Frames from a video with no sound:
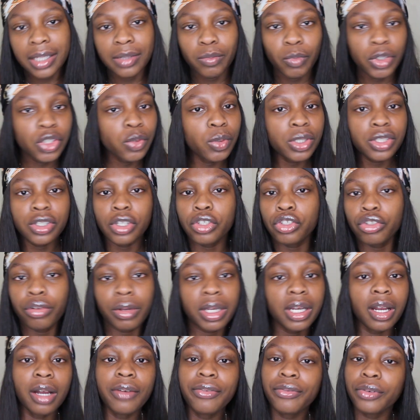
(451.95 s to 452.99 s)
which was the
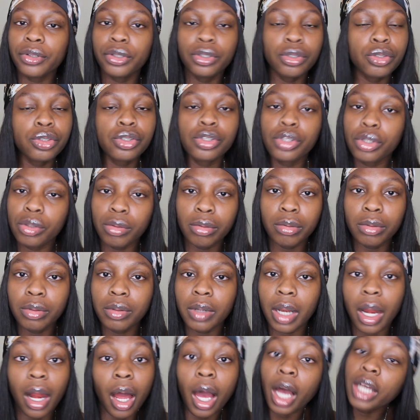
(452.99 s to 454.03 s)
trigger for used
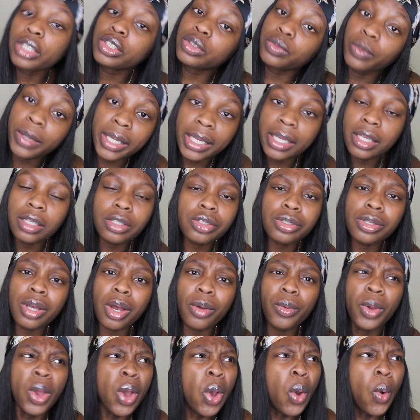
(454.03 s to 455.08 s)
to last week.
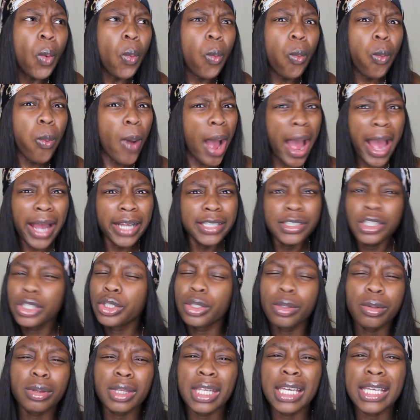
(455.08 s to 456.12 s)
So why
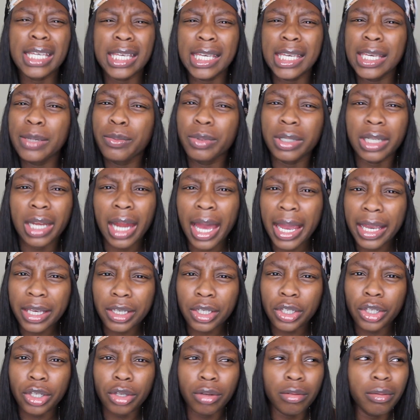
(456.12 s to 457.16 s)
do you think he would
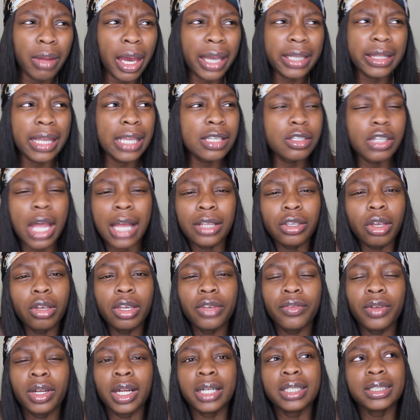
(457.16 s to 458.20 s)
like you? Like, there's, I don't
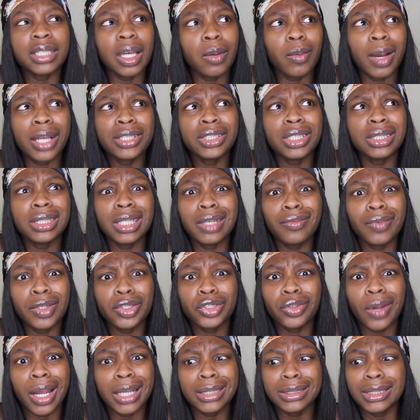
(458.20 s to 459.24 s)
even understand why she's even
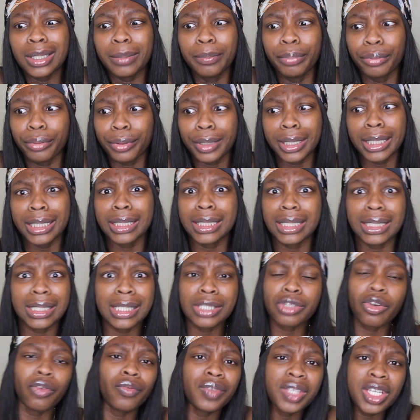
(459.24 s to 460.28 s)
trying to breed
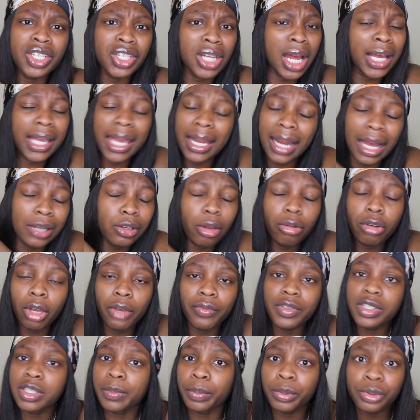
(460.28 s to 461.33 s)
this conversation. Again, I don't know
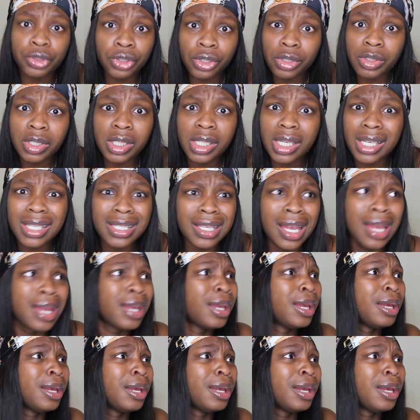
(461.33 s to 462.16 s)
if it's the producers